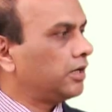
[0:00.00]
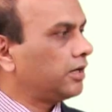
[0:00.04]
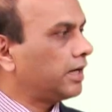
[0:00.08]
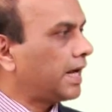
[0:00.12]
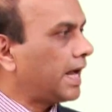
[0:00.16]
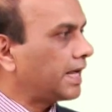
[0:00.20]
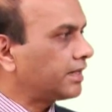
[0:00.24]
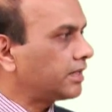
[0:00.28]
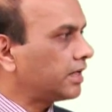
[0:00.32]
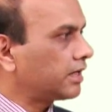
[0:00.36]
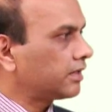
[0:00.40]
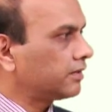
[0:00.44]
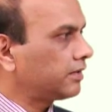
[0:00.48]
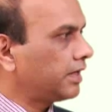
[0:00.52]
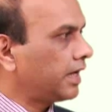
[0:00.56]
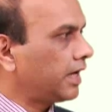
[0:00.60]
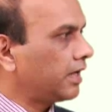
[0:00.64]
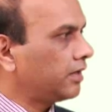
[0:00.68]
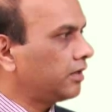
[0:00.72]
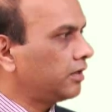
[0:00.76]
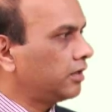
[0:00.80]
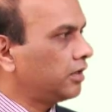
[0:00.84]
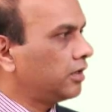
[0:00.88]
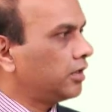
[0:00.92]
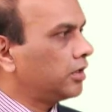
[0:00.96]
rather
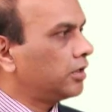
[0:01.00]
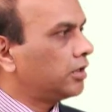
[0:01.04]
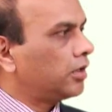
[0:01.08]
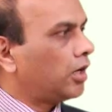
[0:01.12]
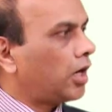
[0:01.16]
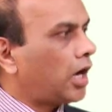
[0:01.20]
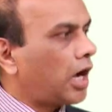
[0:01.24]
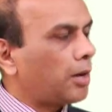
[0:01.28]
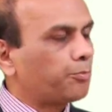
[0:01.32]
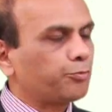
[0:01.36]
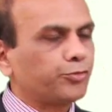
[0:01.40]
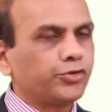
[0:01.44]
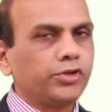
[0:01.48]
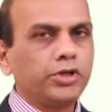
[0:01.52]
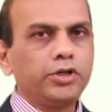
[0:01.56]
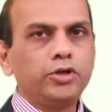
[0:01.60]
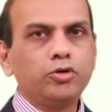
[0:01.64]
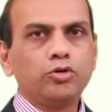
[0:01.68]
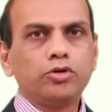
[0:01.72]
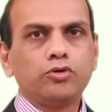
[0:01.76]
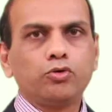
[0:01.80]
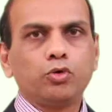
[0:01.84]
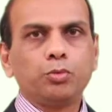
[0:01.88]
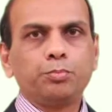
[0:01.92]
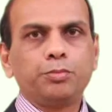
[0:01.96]
than
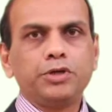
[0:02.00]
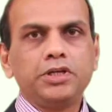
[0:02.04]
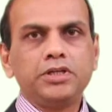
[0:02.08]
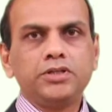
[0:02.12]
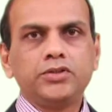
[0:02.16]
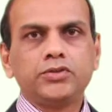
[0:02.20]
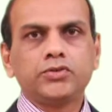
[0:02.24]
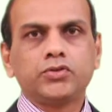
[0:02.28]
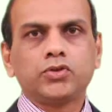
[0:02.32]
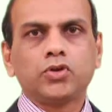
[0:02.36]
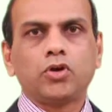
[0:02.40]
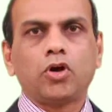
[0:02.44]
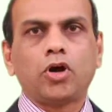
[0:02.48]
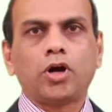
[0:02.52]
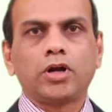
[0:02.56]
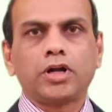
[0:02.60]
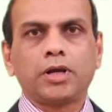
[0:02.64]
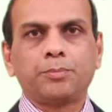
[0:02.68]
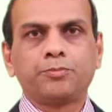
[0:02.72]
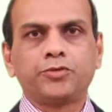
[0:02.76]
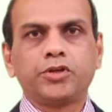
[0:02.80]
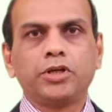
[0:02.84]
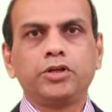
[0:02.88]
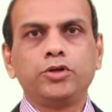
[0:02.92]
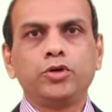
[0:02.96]
absolute rupees or
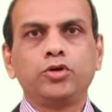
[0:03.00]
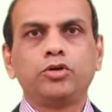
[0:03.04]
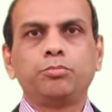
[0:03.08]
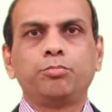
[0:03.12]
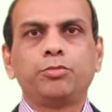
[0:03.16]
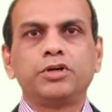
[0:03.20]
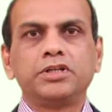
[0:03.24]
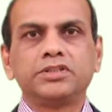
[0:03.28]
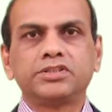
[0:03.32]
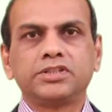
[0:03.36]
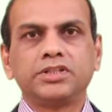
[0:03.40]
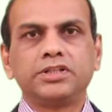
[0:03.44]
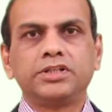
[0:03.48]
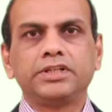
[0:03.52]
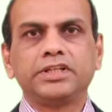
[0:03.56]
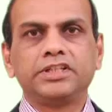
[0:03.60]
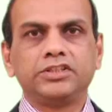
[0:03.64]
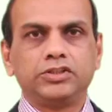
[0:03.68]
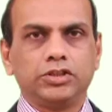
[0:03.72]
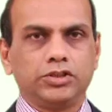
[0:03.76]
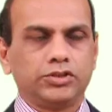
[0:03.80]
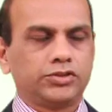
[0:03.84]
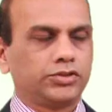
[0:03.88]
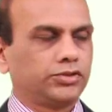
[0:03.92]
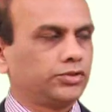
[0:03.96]
absolute
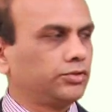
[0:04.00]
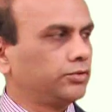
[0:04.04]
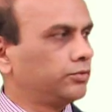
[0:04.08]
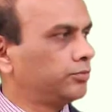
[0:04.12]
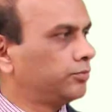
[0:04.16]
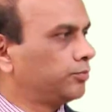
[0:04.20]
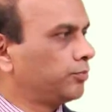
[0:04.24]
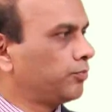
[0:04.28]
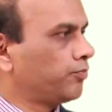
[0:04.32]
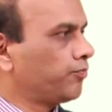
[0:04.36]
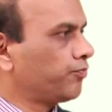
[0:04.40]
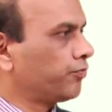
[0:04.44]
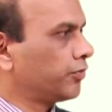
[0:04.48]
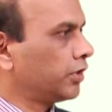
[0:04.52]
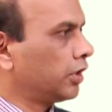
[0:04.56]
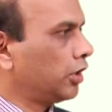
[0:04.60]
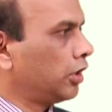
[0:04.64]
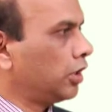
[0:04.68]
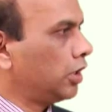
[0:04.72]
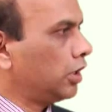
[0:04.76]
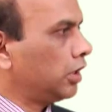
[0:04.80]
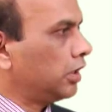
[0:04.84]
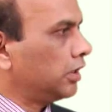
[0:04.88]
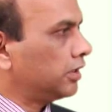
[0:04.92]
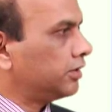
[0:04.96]
percentages.
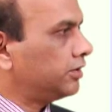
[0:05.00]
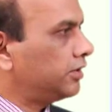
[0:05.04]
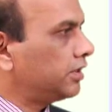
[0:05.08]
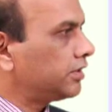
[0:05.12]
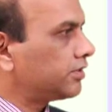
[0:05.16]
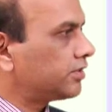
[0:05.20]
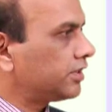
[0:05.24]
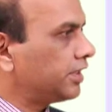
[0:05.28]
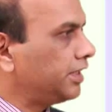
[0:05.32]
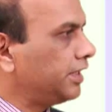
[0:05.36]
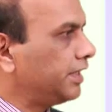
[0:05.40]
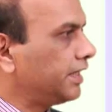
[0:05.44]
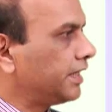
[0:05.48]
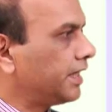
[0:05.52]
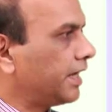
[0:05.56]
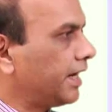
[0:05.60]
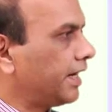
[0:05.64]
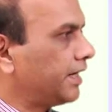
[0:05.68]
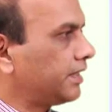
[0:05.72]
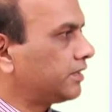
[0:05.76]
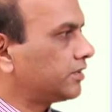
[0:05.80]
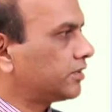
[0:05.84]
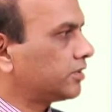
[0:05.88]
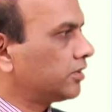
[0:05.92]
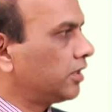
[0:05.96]
This
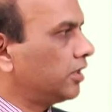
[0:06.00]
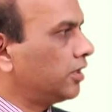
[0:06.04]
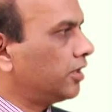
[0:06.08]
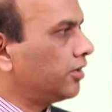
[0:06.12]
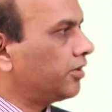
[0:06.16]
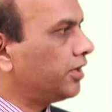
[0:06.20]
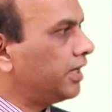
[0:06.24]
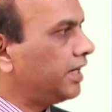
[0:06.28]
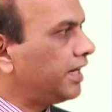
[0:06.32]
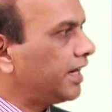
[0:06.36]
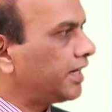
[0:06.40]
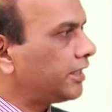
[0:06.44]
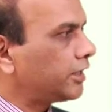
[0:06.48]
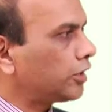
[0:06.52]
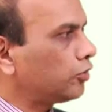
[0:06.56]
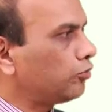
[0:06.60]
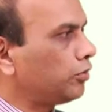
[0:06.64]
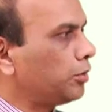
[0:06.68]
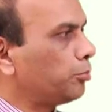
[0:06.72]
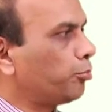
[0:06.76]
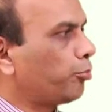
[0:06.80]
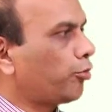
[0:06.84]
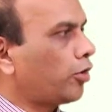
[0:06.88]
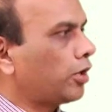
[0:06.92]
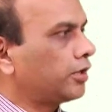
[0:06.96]
indicates relative
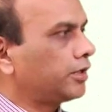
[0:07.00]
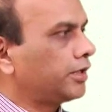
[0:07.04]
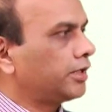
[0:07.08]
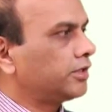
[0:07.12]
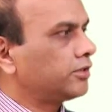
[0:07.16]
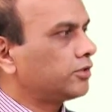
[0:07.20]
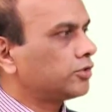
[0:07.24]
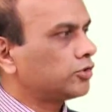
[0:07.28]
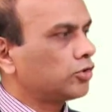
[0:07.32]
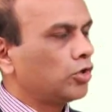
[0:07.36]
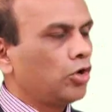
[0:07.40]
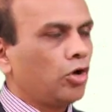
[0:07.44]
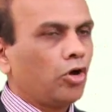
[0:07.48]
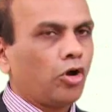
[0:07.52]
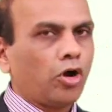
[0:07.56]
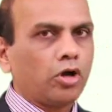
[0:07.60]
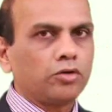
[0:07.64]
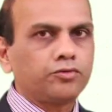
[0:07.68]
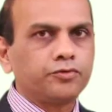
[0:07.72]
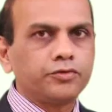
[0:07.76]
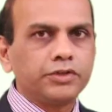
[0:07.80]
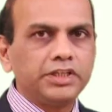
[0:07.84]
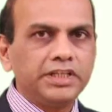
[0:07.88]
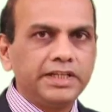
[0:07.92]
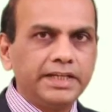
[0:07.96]
importance
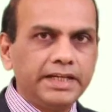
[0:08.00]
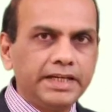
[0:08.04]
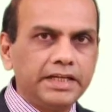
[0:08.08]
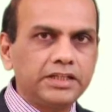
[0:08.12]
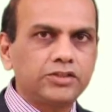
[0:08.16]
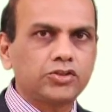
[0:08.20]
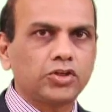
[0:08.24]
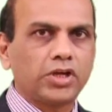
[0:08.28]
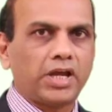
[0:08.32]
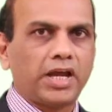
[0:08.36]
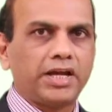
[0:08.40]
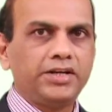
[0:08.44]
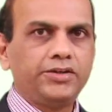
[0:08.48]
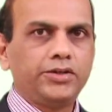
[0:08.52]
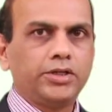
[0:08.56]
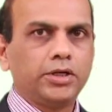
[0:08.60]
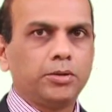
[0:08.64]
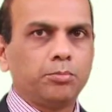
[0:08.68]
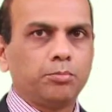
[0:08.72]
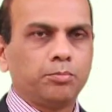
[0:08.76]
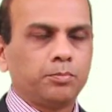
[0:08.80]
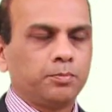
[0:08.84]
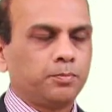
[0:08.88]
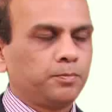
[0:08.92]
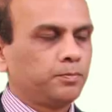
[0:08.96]
of each item